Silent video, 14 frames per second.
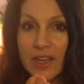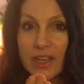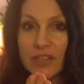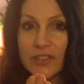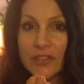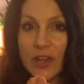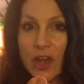
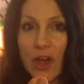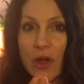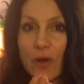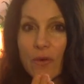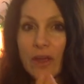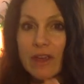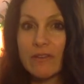
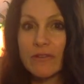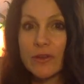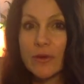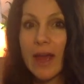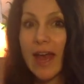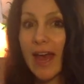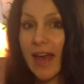So if you
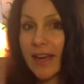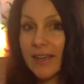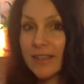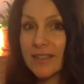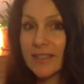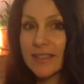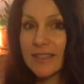
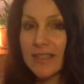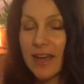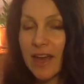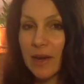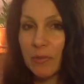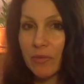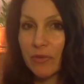hadn't
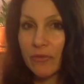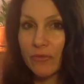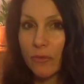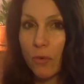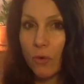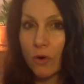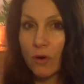done
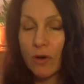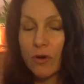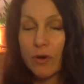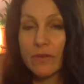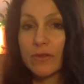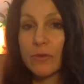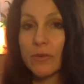before,
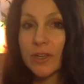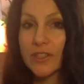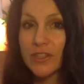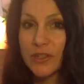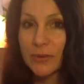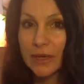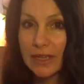or if you want to
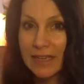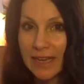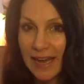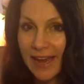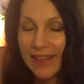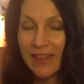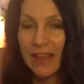do
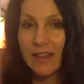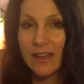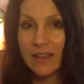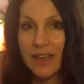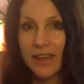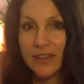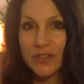again that little
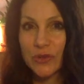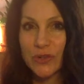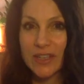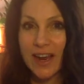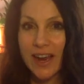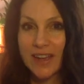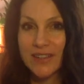
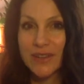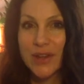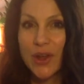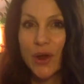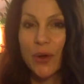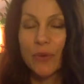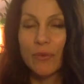exercise
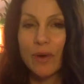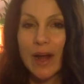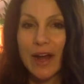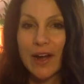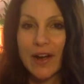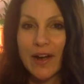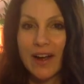
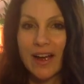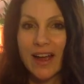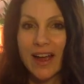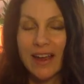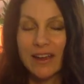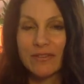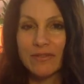where
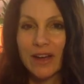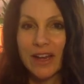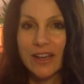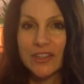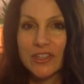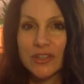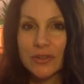I
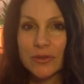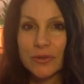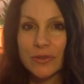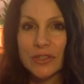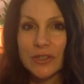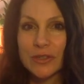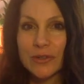invited you
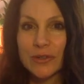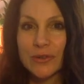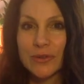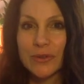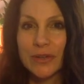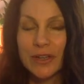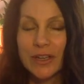
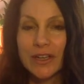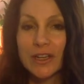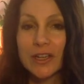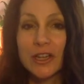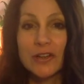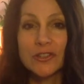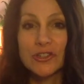to
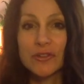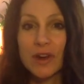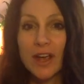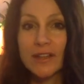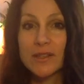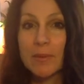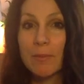close your
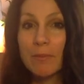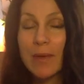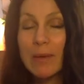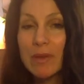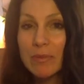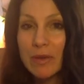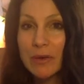eyes,
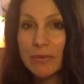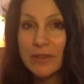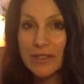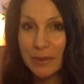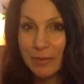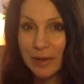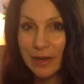maybe be with
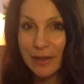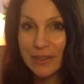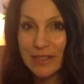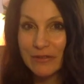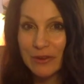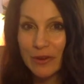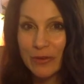someone else
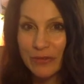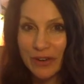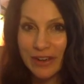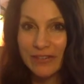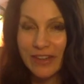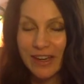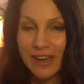if you're afraid
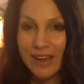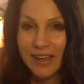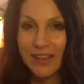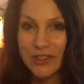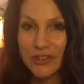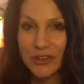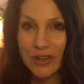of getting
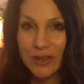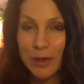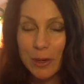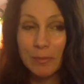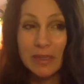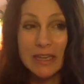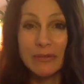injured,
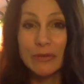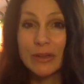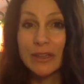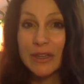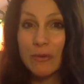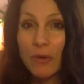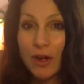but
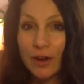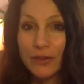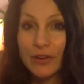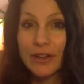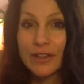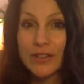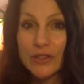definitely walk
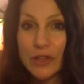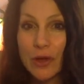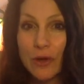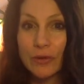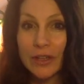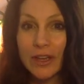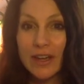very
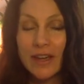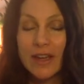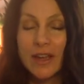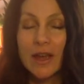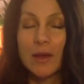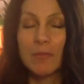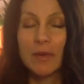slowly.
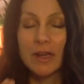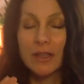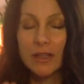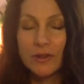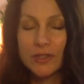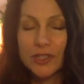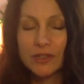But
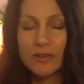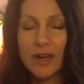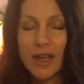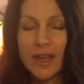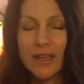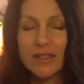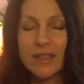close your
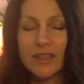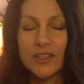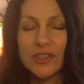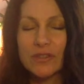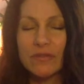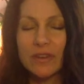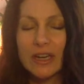eyes and
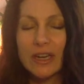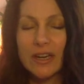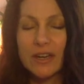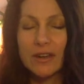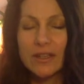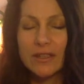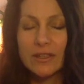just
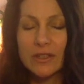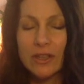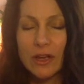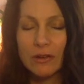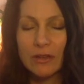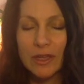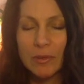very
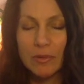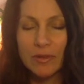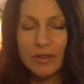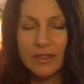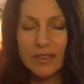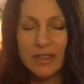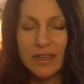slowly
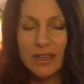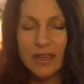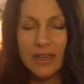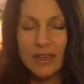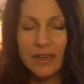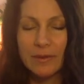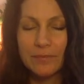
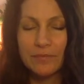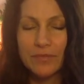proceed